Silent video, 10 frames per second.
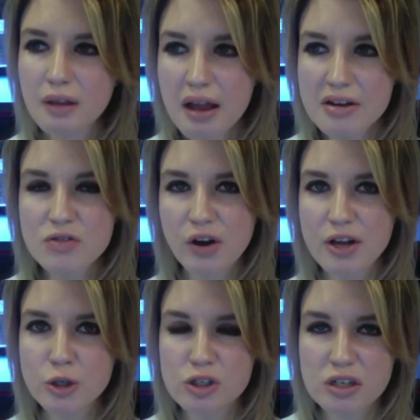And it's very
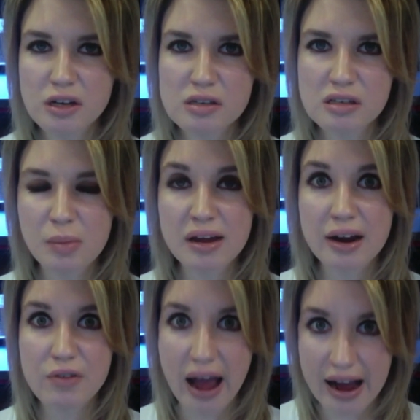interesting because it's coming
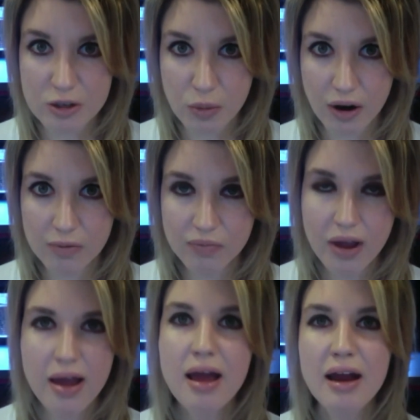out of Hasbro.
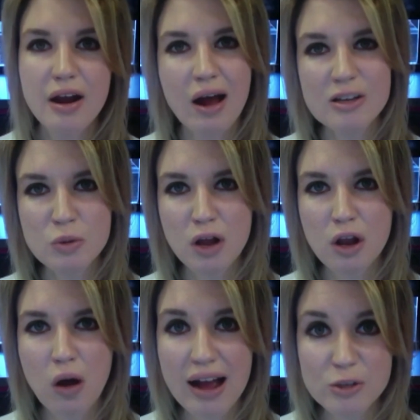Now, as we all
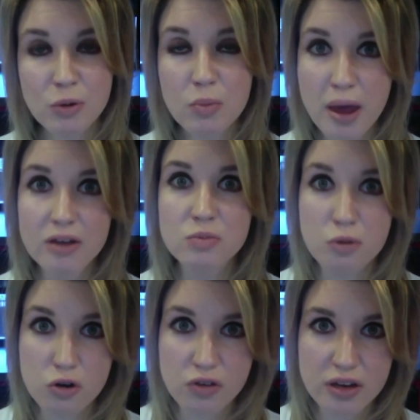know, Hasbro makes
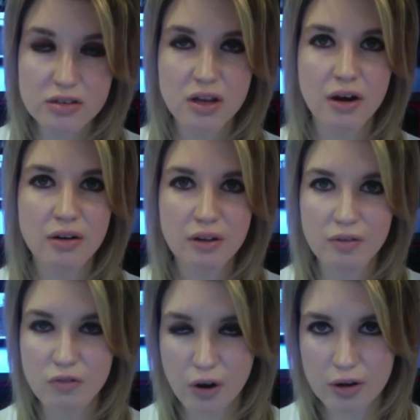movies.
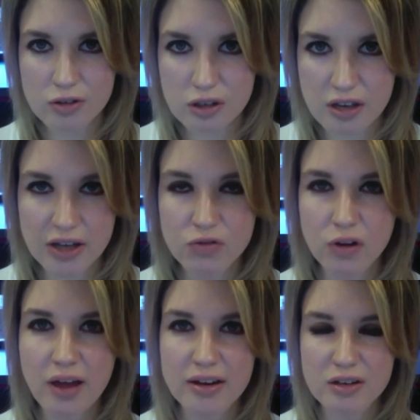They're very
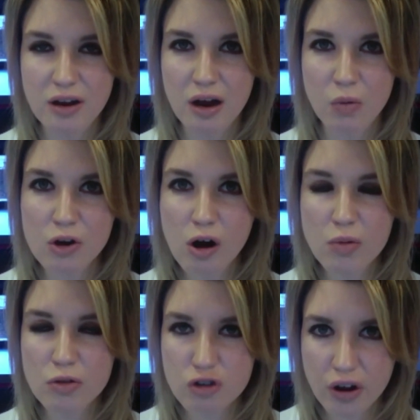successful in that
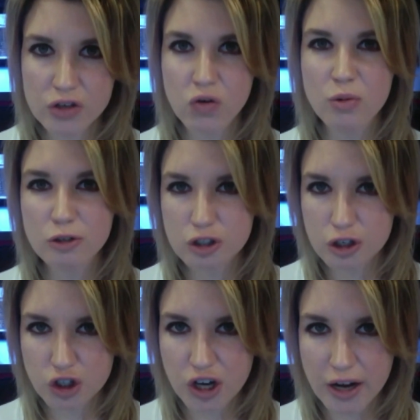regard with Transformers
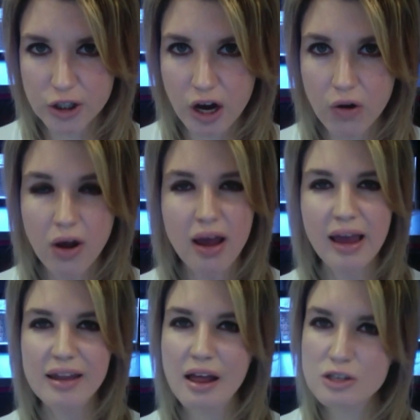and G.I. Joe,
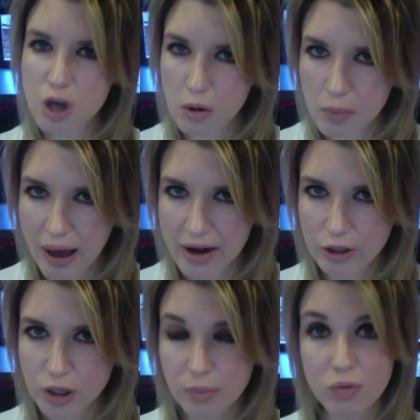and less so with
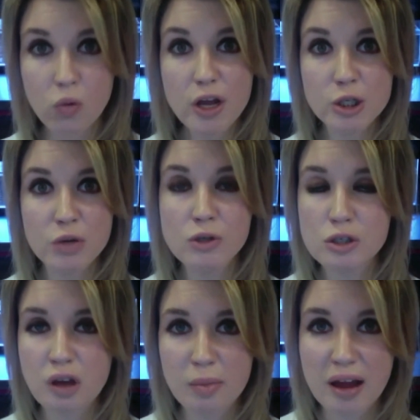Battleship. And Ouija, which
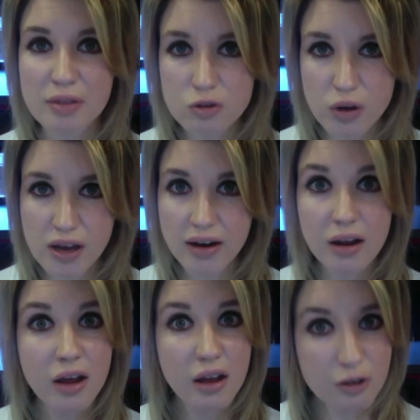is coming out this
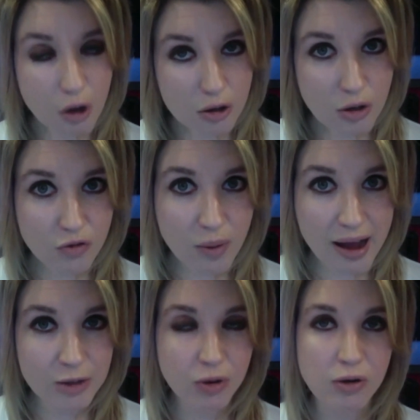weekend, is also from
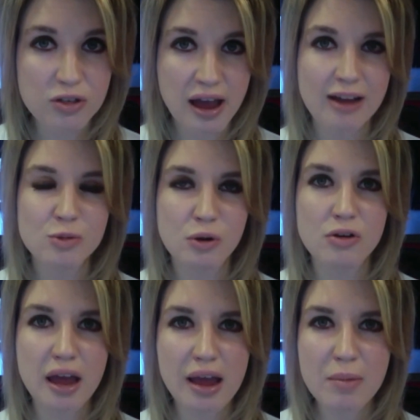Hasbro. It's a
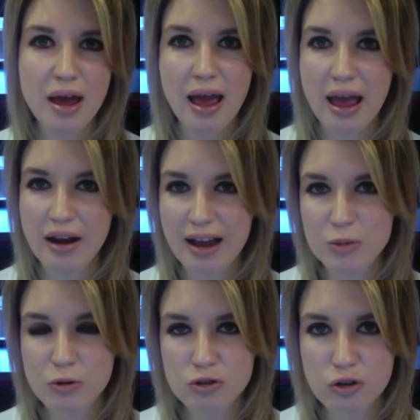Hasbro game, and
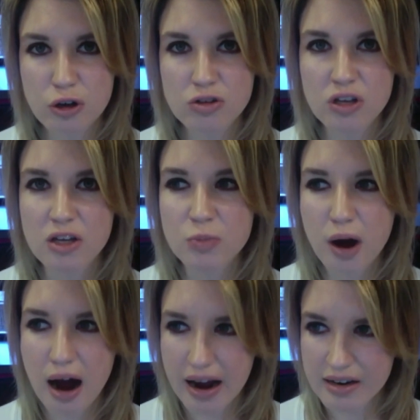Hasbro Studios is
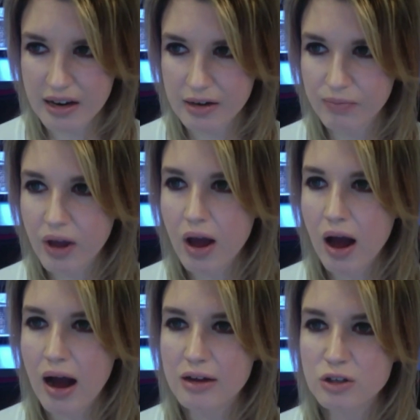behind it.
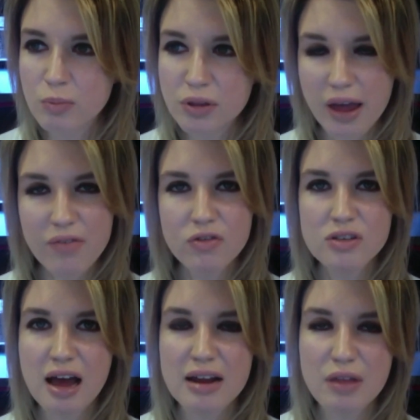But they've
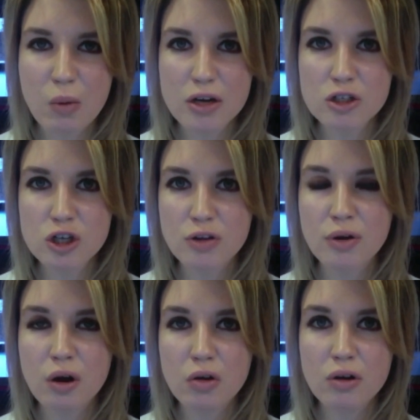decided they want to start
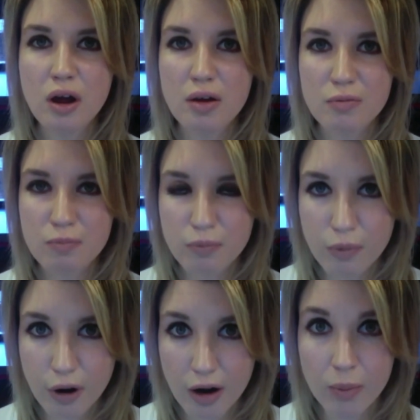their own
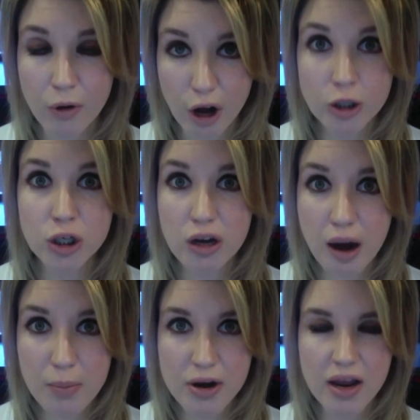production
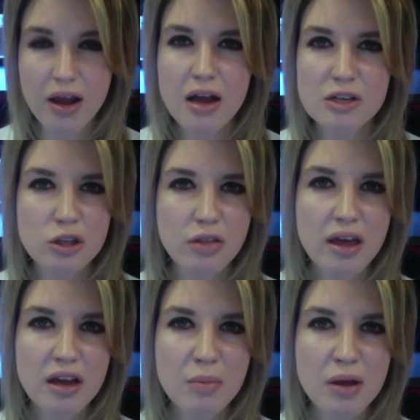company so that they
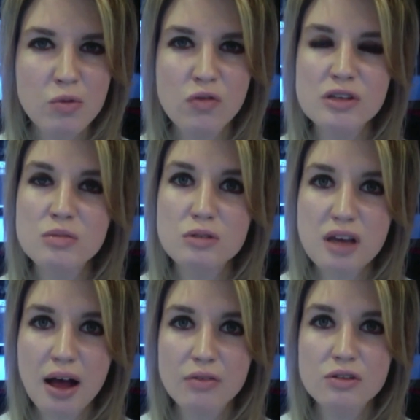can make movies
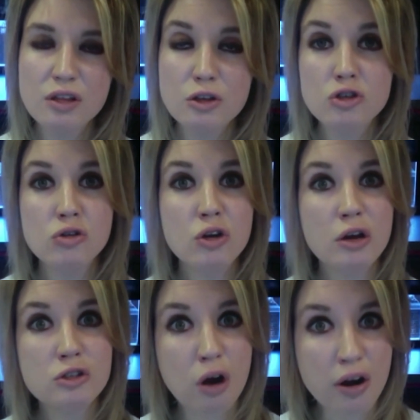themselves that the
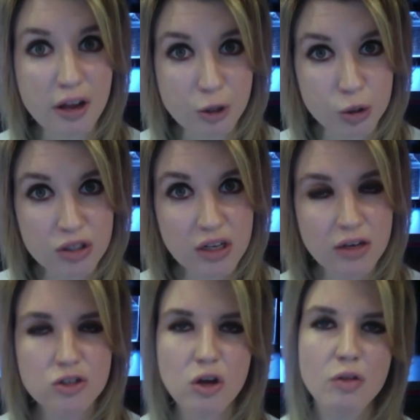studios aren't
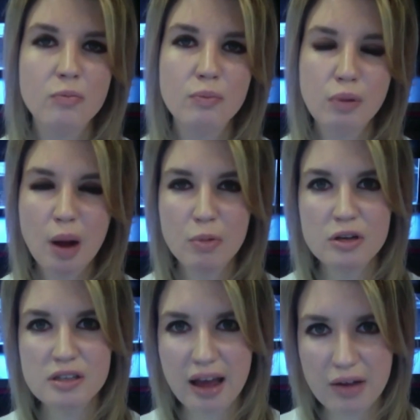interested. So the
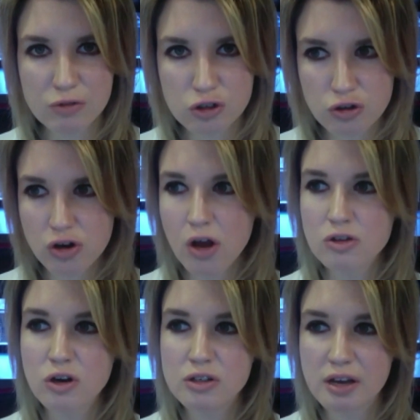properties they have with
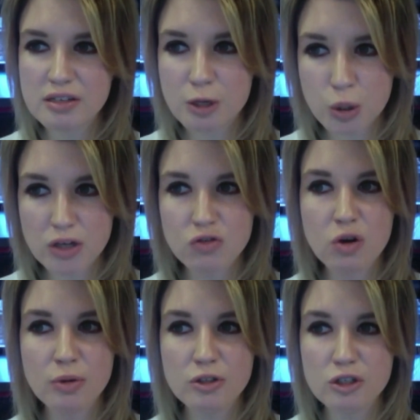studios are, as I said,
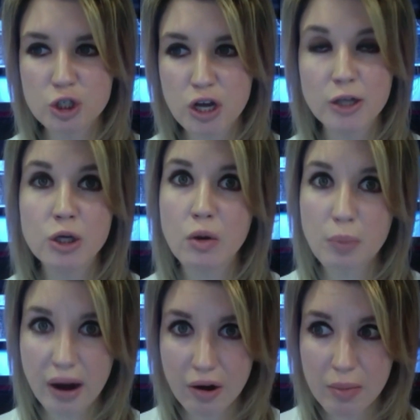Transformers and G.I. Joe at
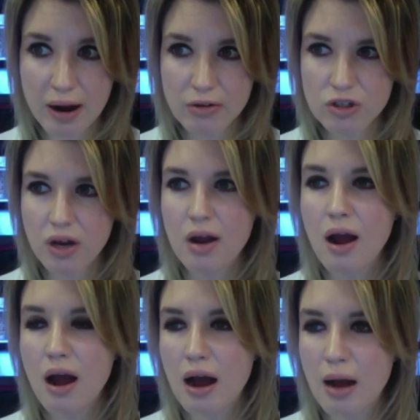Paramount.
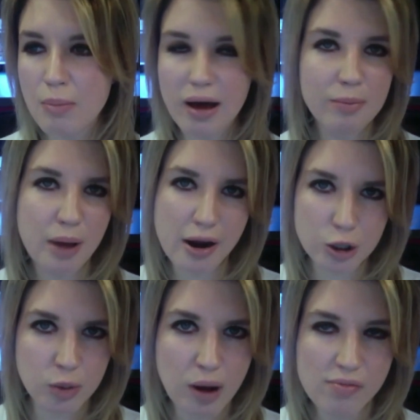
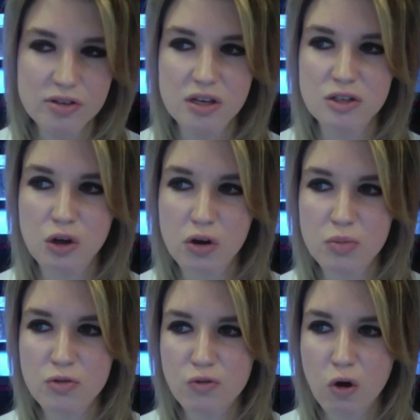Battleship obviously isn't going to
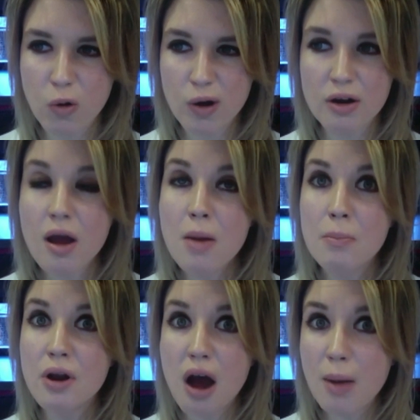move forward.
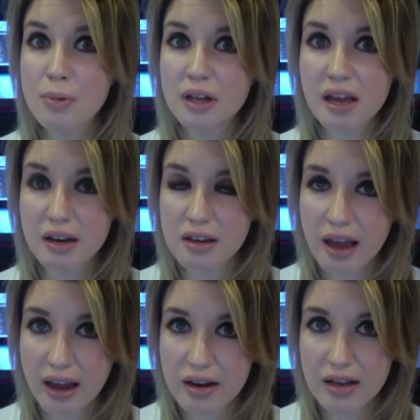Monopoly and
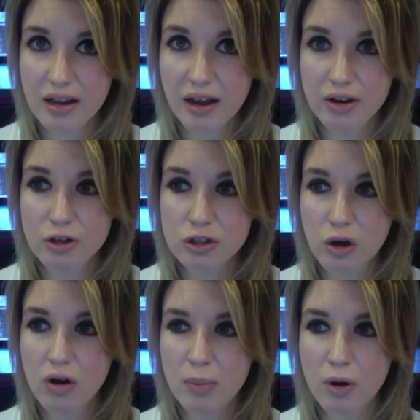Candyland are
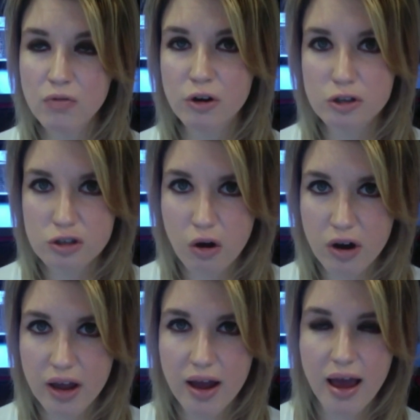sewed up over at
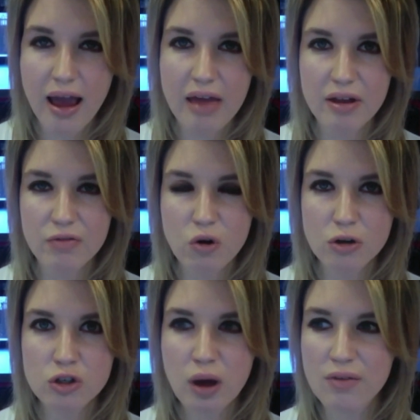Sony. And then, of
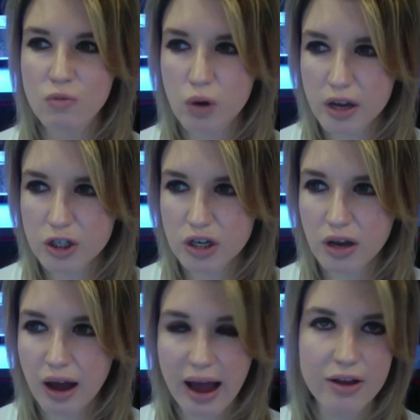course, you have
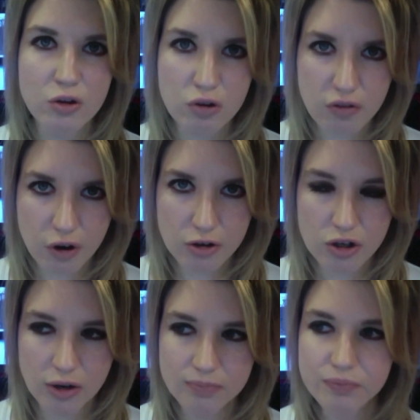Ouija at
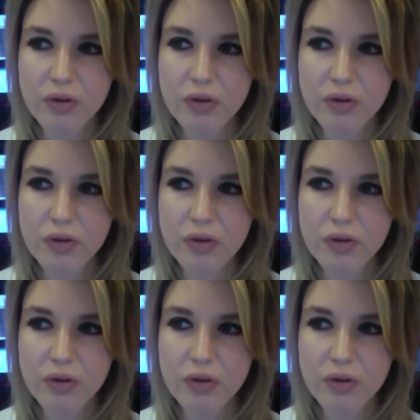Universal.